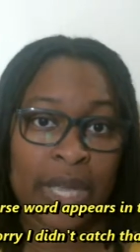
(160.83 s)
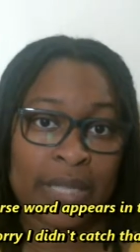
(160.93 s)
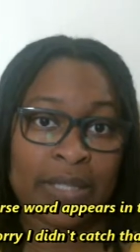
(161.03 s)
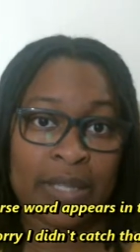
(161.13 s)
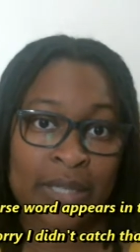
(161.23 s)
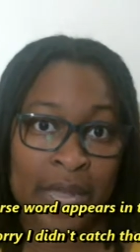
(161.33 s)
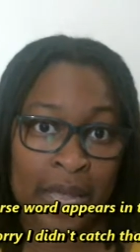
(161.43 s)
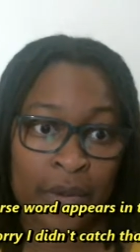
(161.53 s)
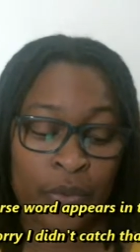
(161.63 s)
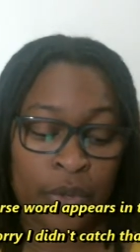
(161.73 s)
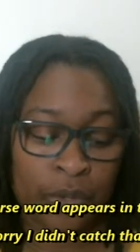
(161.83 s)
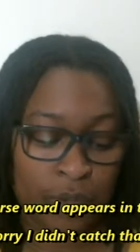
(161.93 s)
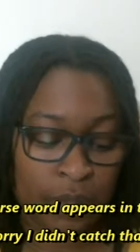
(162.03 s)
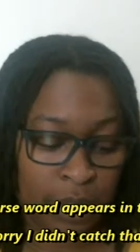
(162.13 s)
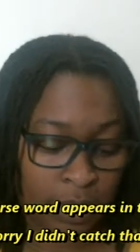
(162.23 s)
Hates the Dead.
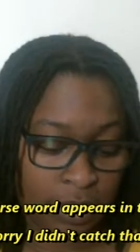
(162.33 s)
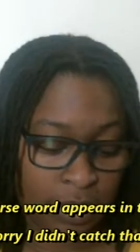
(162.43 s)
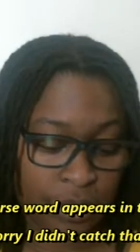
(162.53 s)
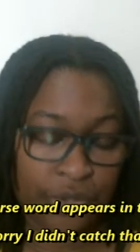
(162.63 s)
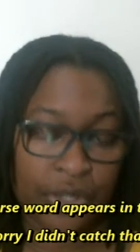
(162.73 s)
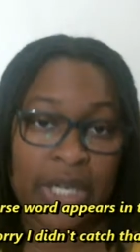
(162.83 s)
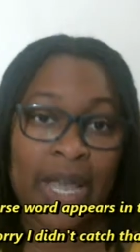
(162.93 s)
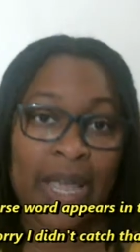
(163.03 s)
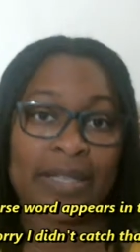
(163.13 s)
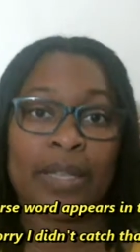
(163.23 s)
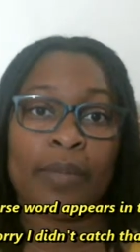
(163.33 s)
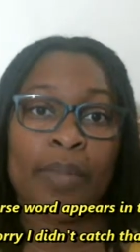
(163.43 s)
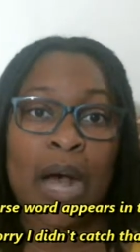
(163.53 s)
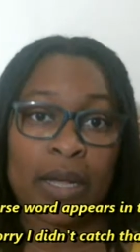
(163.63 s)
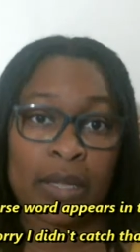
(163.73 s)
Well, the Katrina Hates the
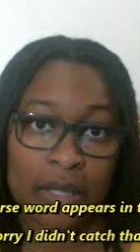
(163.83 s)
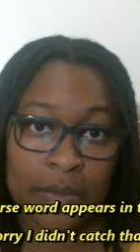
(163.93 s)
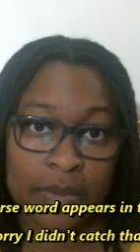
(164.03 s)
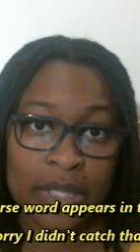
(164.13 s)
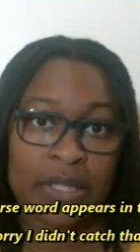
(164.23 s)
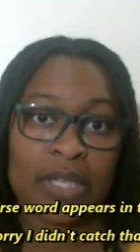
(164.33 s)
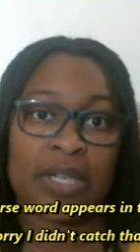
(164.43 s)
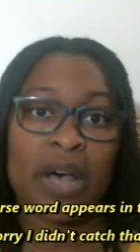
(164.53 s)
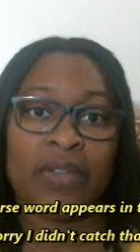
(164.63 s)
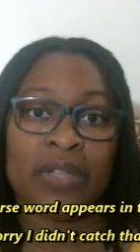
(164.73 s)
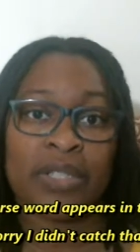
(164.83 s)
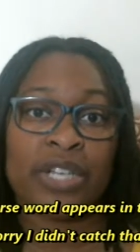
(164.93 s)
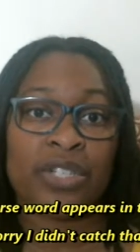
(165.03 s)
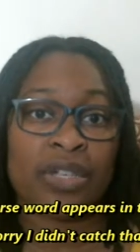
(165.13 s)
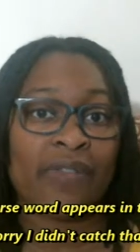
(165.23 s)
Apocalypse is the
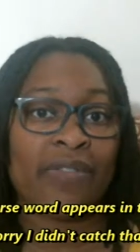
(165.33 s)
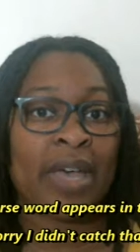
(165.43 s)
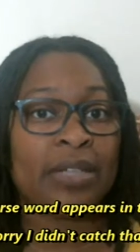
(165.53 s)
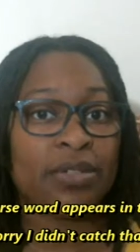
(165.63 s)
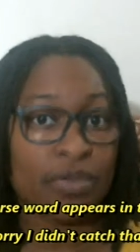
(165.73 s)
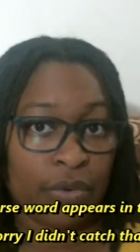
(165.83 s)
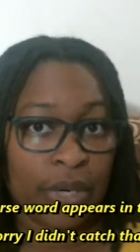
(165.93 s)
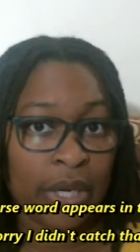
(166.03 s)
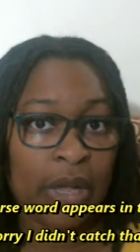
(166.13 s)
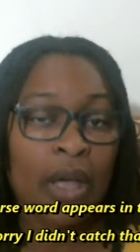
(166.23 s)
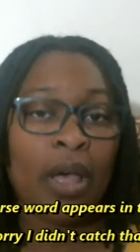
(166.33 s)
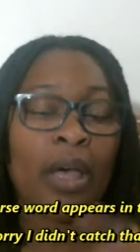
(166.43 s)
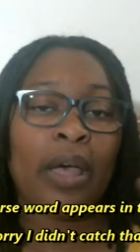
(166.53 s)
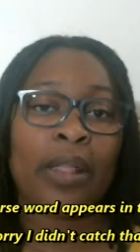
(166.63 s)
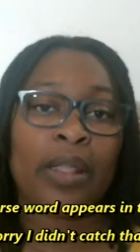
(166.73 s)
novelization of that story,
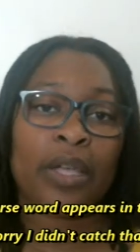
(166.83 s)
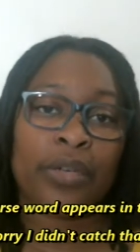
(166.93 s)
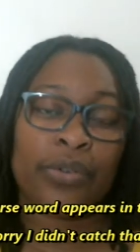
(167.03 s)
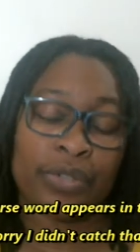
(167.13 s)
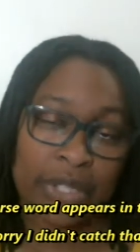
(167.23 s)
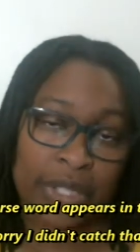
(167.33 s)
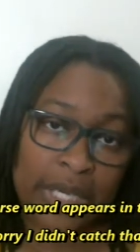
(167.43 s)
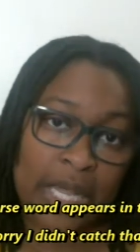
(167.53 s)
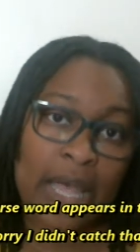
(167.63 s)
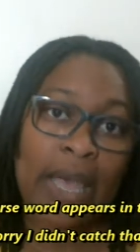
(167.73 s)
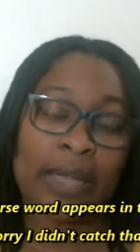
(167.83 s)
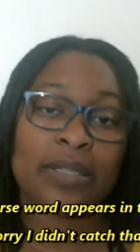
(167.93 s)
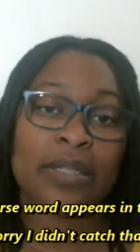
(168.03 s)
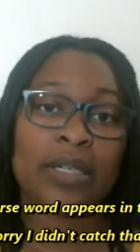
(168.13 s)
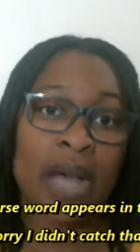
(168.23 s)
and then Katrina
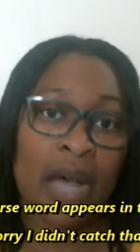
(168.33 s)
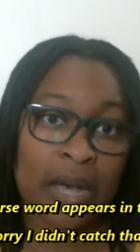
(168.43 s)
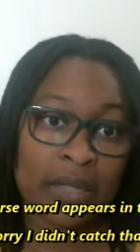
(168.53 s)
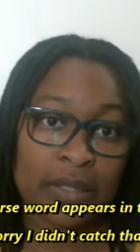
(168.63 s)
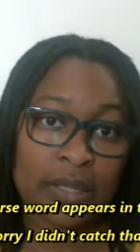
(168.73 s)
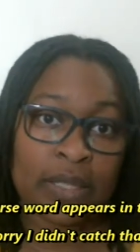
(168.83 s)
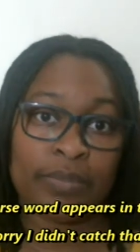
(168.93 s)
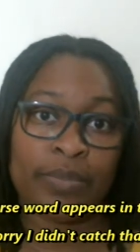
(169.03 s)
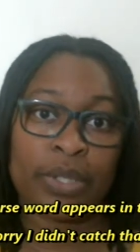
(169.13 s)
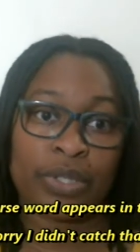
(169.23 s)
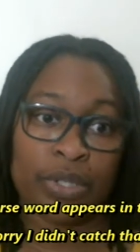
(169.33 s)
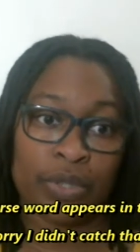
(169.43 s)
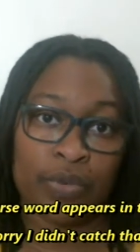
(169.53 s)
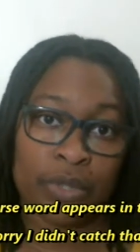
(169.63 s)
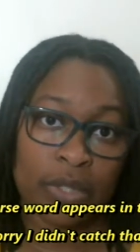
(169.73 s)
Hates the Gods is book two,
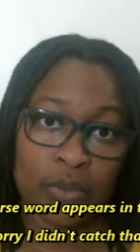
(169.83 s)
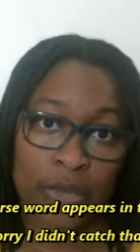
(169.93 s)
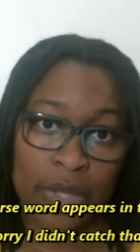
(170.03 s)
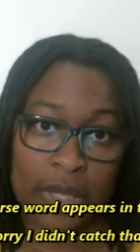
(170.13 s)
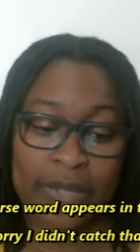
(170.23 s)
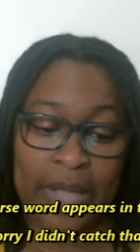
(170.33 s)
which is the one that comes